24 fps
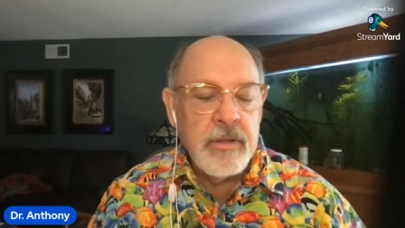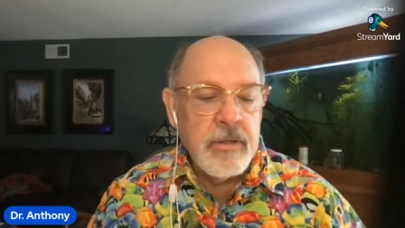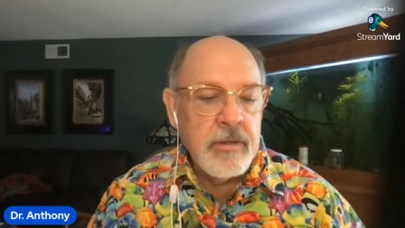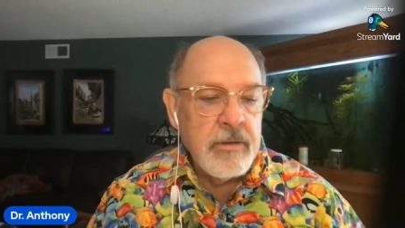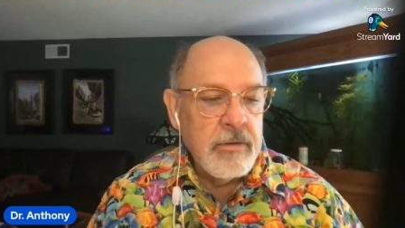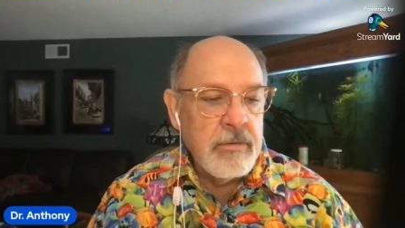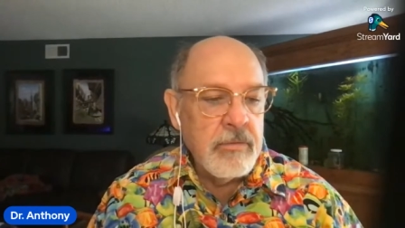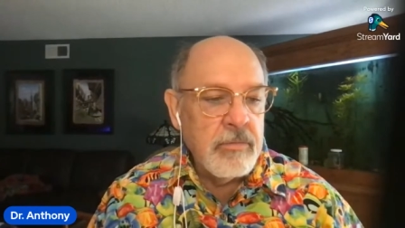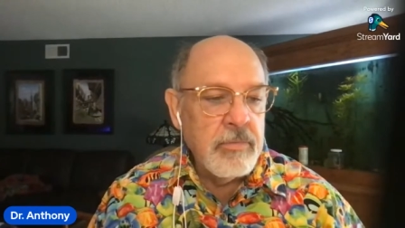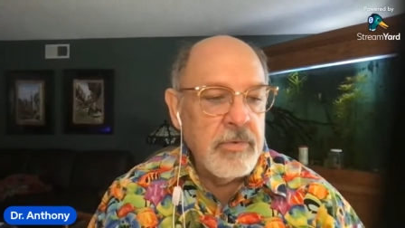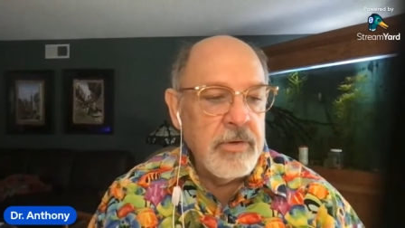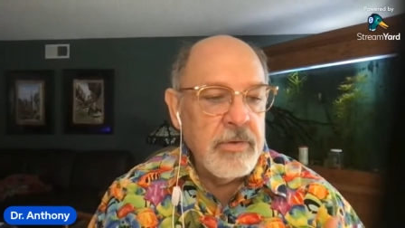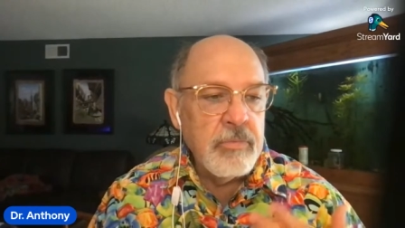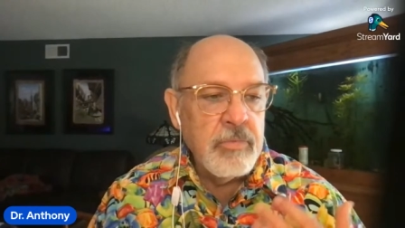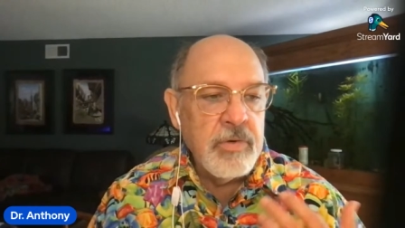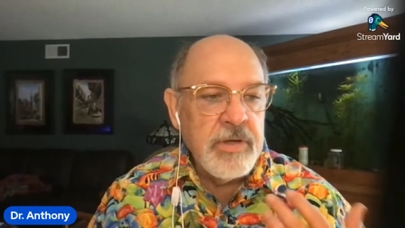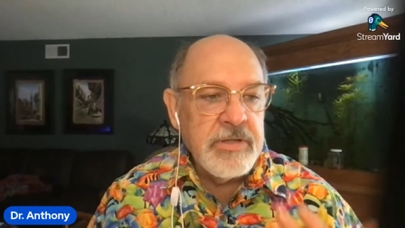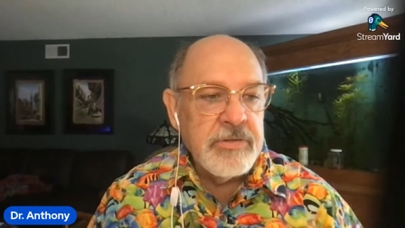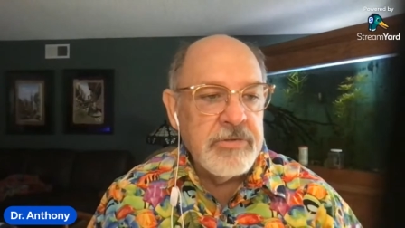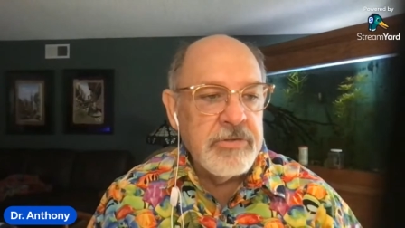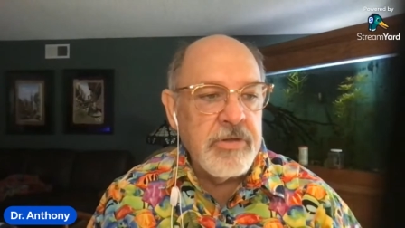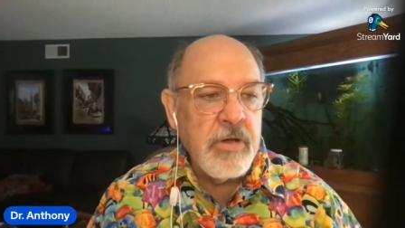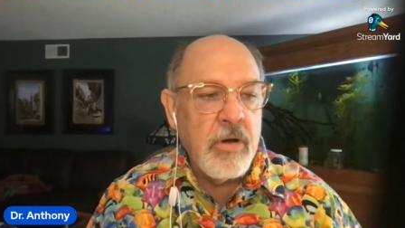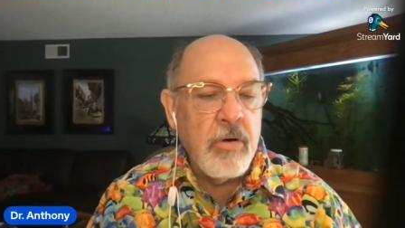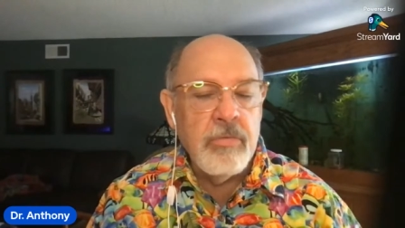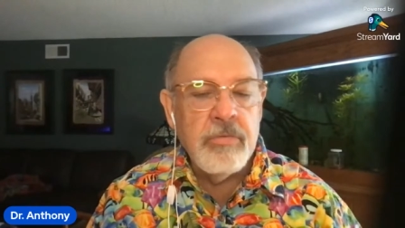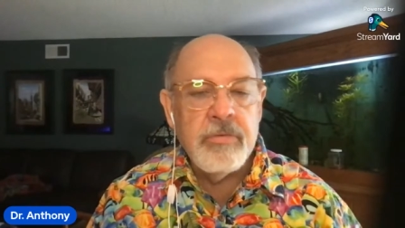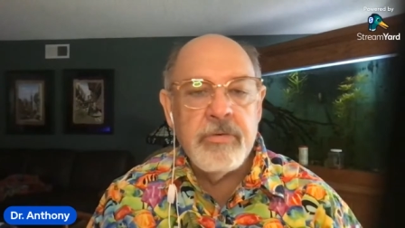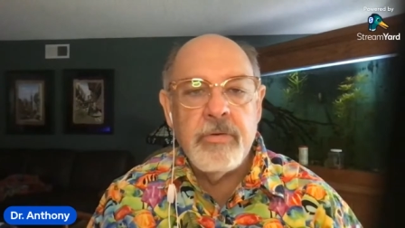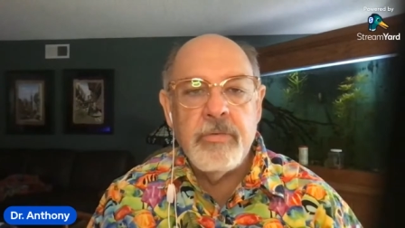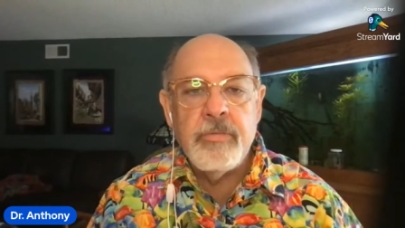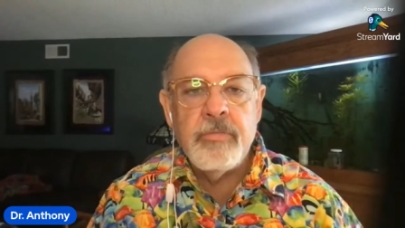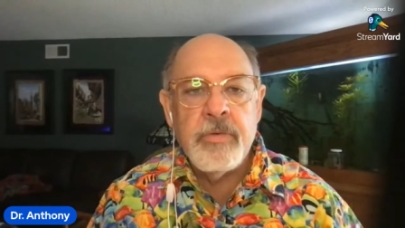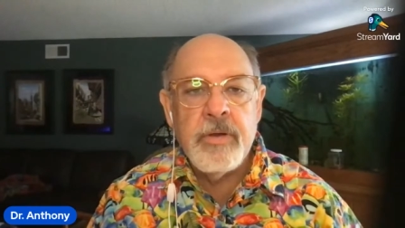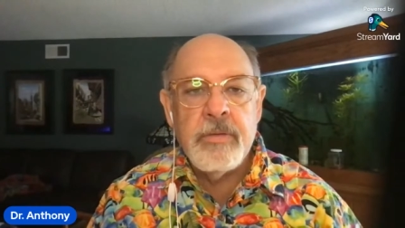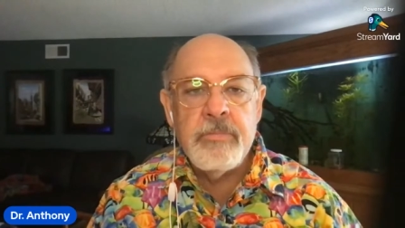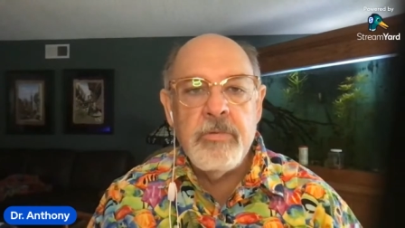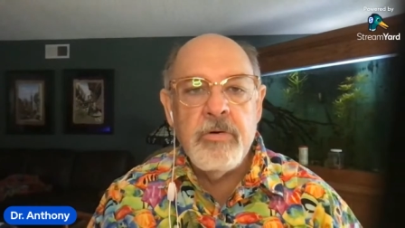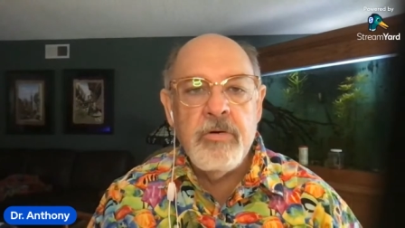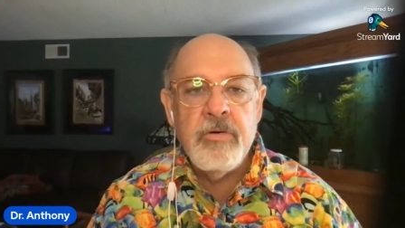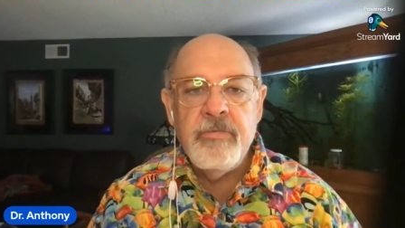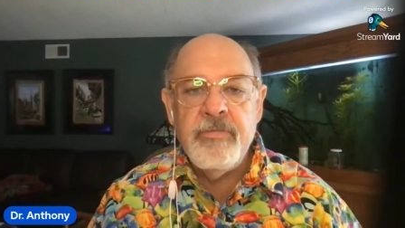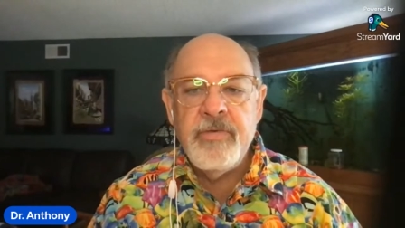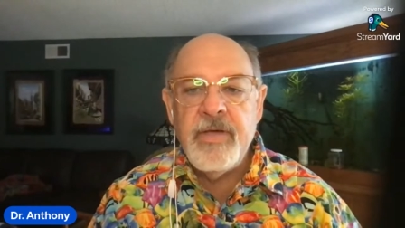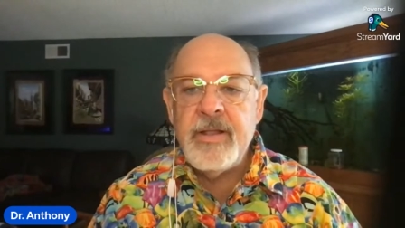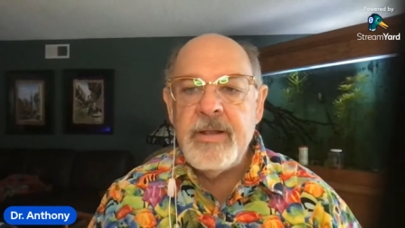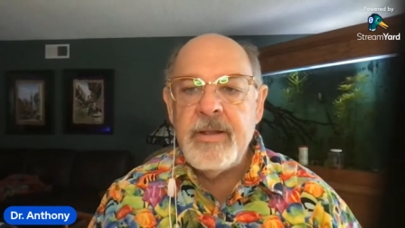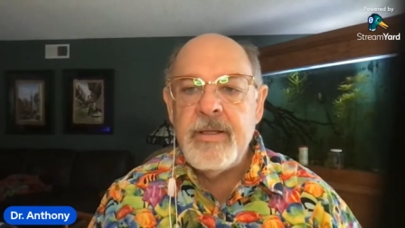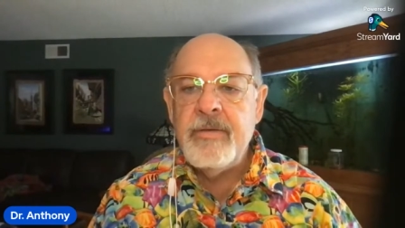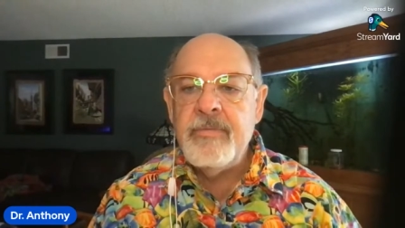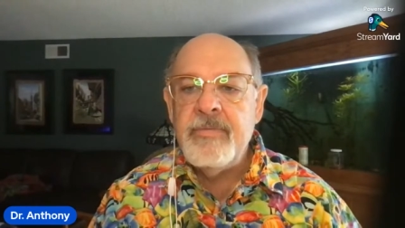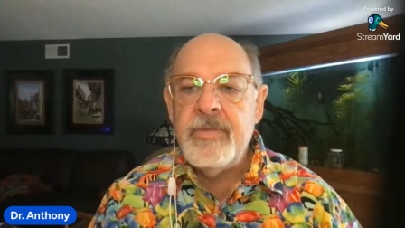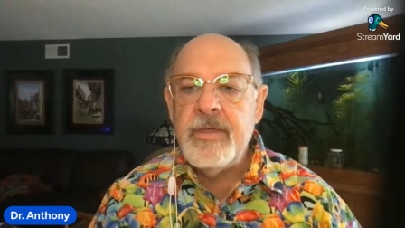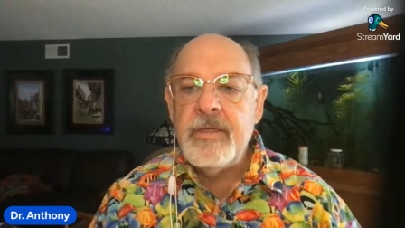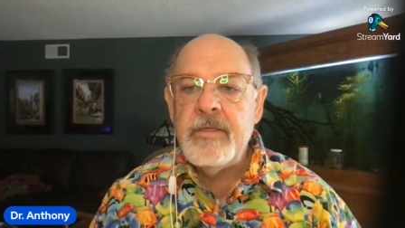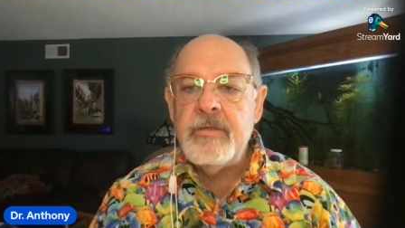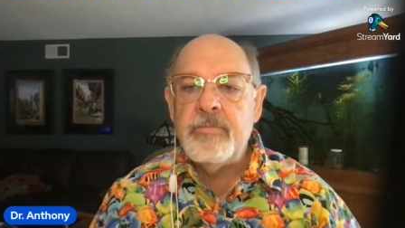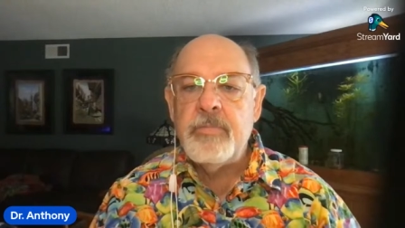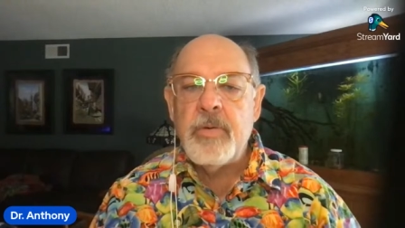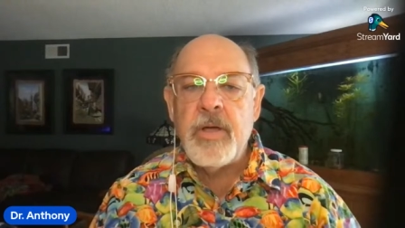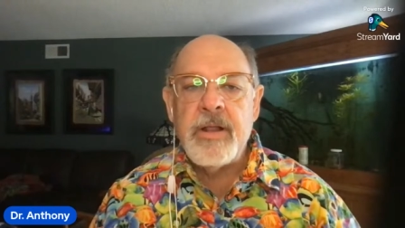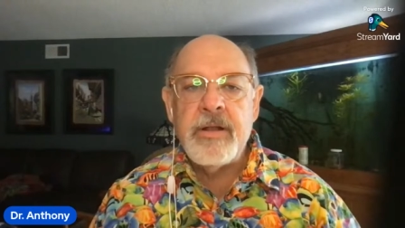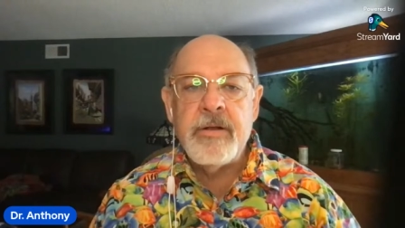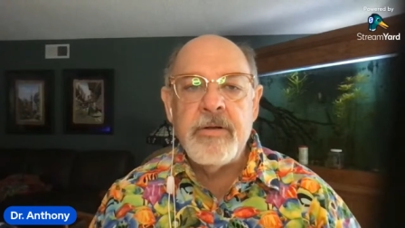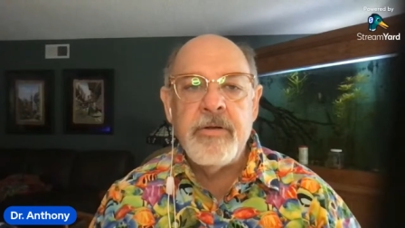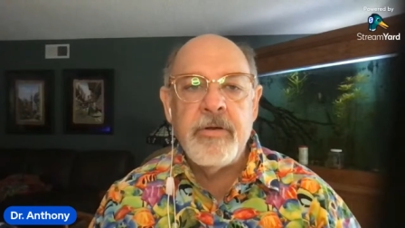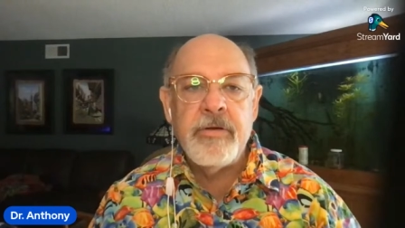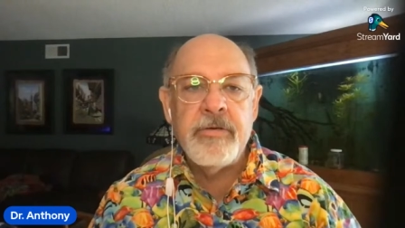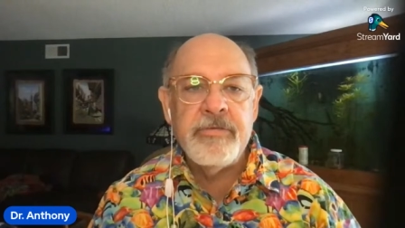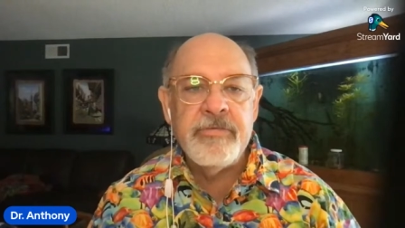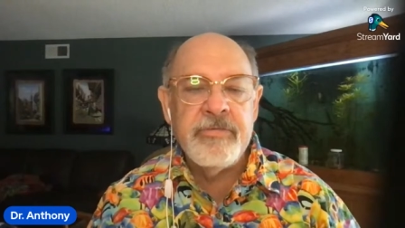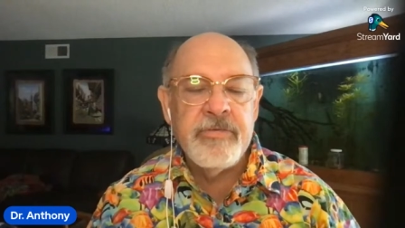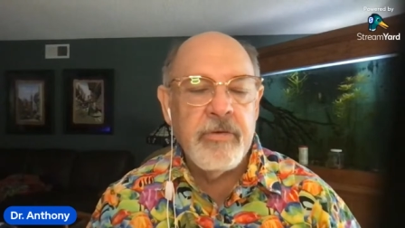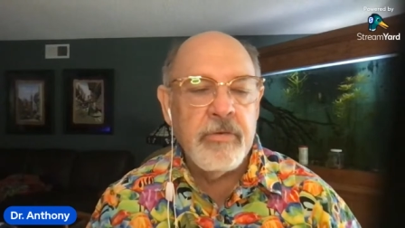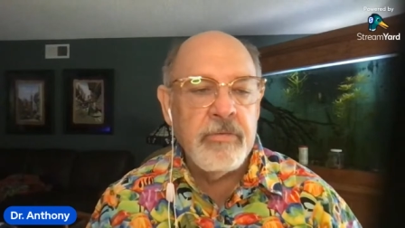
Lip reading: We don't remove any of these predators.